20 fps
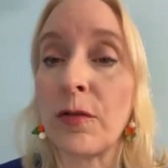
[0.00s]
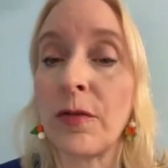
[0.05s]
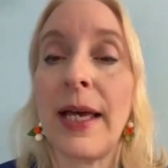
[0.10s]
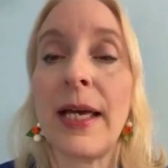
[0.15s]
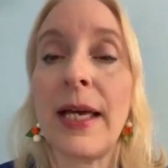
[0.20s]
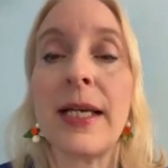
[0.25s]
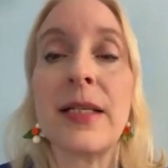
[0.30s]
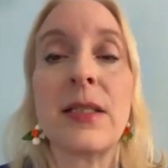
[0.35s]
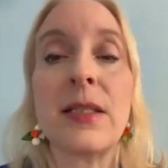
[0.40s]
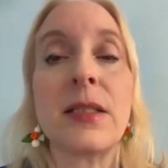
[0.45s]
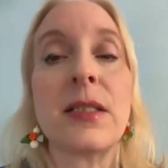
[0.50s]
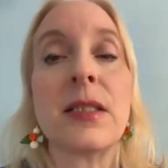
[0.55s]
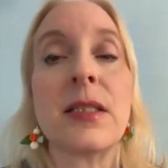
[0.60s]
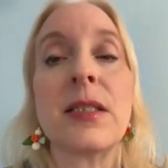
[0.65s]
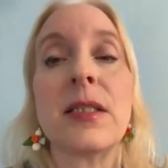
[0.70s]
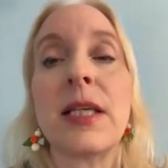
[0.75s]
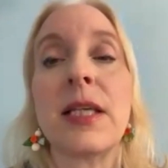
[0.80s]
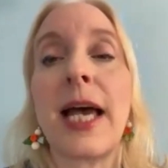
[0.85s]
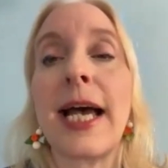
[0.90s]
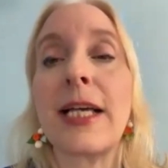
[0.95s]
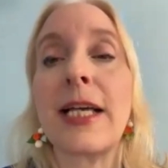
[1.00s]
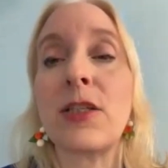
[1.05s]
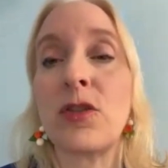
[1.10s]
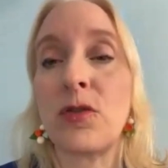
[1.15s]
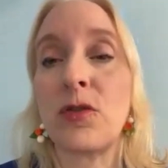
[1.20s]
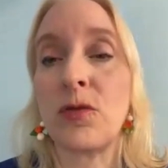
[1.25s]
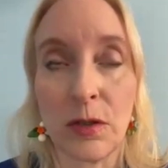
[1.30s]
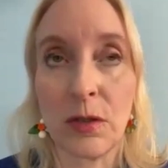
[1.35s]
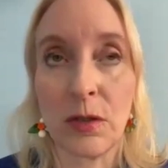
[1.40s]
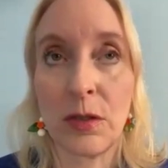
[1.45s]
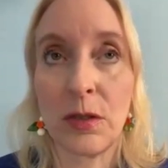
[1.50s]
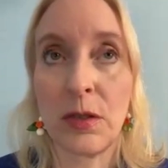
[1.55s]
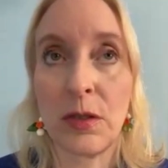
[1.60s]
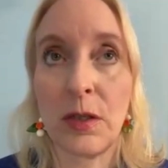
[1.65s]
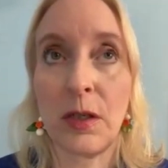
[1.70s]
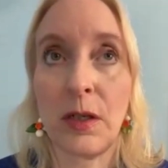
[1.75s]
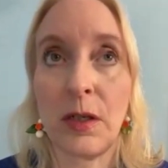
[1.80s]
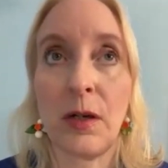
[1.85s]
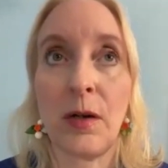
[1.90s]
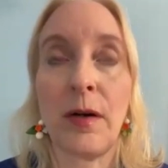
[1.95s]
That has disasters.
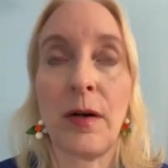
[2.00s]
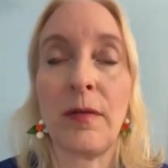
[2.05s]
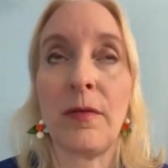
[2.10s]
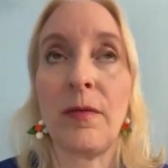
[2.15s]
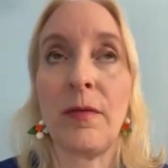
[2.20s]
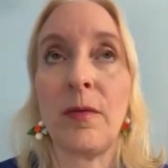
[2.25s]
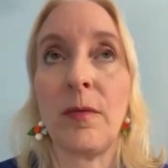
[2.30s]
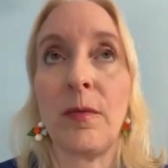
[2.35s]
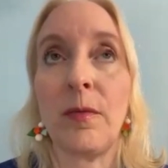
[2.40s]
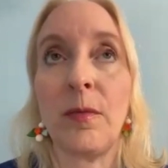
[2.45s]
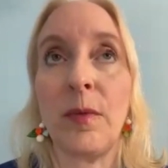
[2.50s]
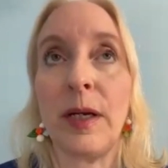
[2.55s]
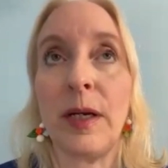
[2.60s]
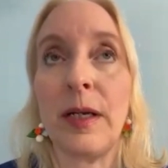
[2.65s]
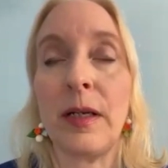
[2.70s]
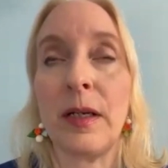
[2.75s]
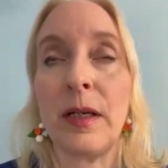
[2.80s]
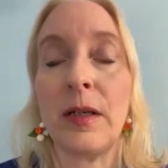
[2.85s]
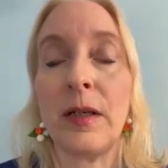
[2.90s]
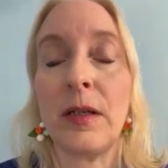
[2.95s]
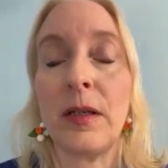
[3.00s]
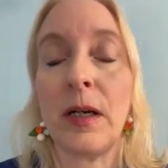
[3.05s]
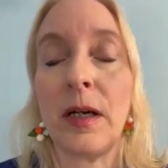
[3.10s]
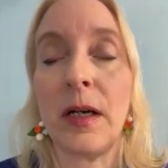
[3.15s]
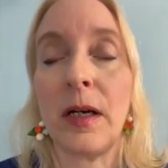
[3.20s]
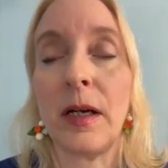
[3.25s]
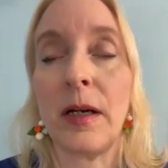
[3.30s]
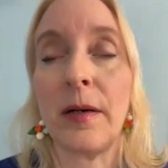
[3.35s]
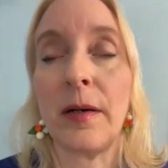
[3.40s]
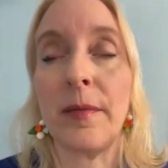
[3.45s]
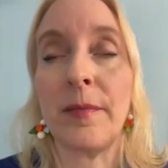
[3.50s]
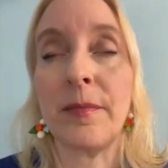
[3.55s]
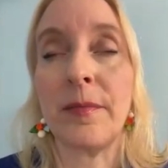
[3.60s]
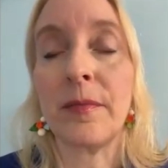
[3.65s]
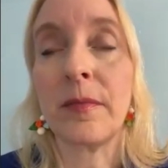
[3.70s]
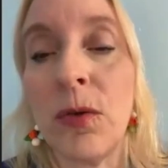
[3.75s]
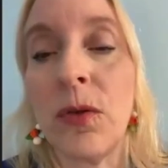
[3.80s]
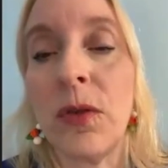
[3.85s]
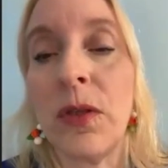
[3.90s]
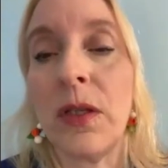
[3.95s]
I've went
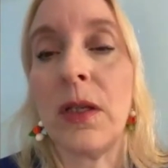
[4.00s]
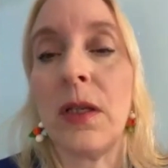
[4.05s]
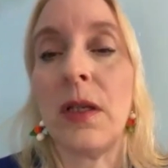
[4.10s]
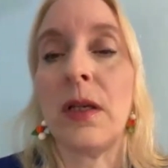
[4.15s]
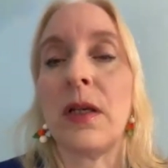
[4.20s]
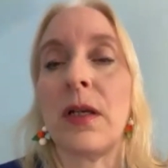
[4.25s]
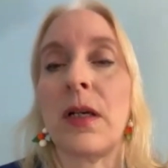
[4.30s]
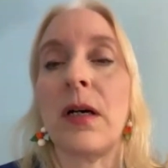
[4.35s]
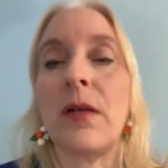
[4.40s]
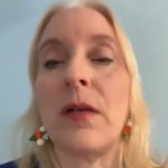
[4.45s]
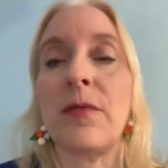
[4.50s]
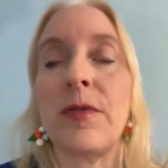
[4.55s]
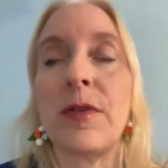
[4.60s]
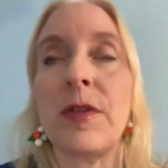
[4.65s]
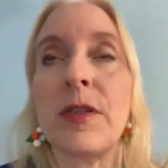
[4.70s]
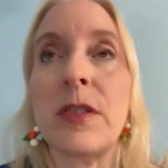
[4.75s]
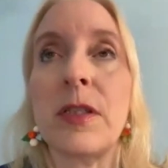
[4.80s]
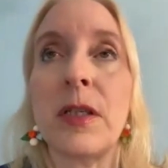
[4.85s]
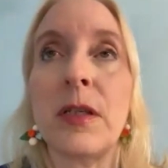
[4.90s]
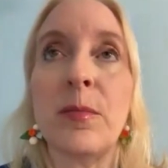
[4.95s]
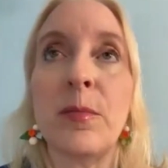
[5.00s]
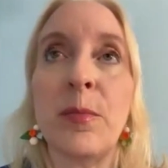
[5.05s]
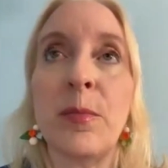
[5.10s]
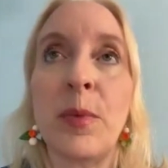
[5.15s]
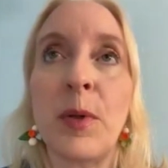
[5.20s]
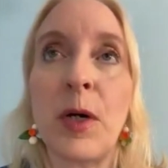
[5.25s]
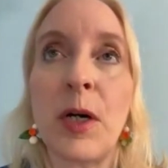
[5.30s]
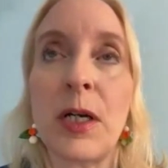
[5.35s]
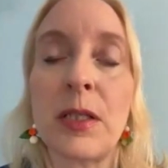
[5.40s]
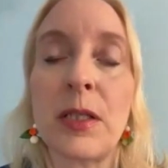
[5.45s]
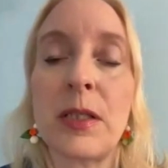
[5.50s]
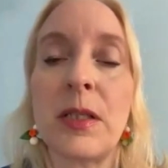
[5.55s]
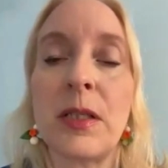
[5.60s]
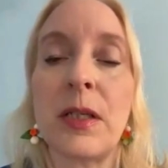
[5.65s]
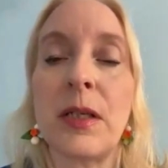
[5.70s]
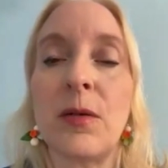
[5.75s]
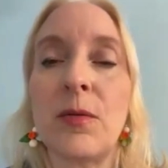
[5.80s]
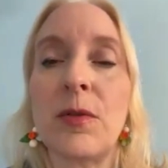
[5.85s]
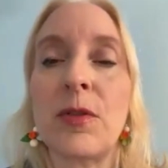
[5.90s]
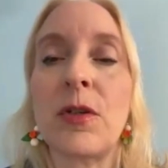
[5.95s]
to the conference in
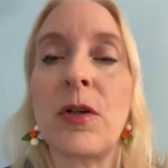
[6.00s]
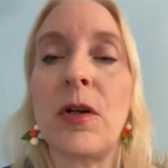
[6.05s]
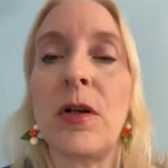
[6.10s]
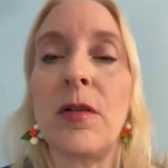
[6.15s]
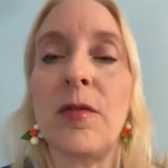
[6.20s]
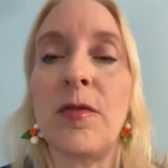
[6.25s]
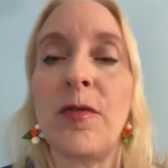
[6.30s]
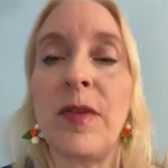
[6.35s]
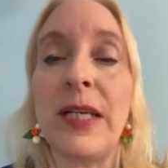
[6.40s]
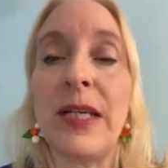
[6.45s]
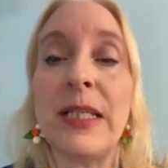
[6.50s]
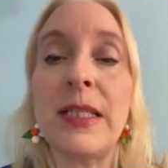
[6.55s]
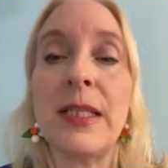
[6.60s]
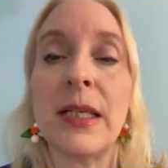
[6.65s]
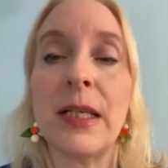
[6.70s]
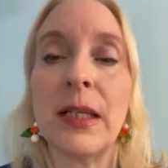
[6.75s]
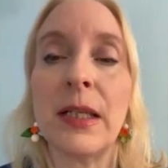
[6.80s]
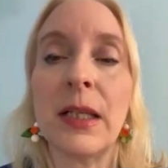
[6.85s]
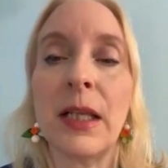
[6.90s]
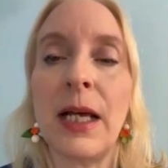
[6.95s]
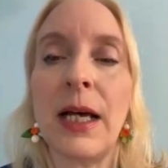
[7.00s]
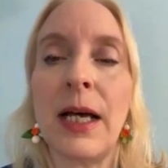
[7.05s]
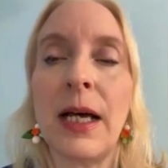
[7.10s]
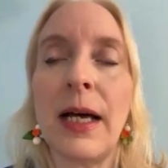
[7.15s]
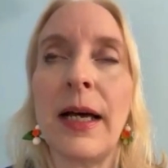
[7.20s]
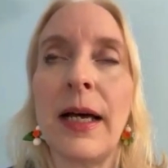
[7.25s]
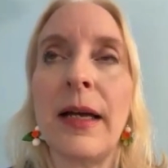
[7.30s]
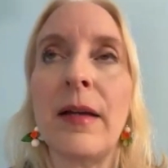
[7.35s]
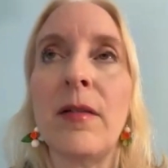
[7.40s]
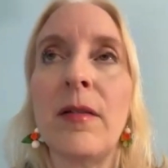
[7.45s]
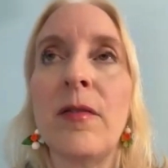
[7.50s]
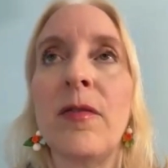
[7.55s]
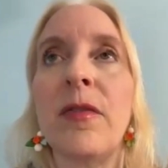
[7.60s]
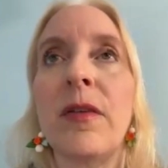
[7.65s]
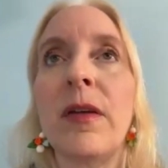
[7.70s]
Boston. It was called Face It Live.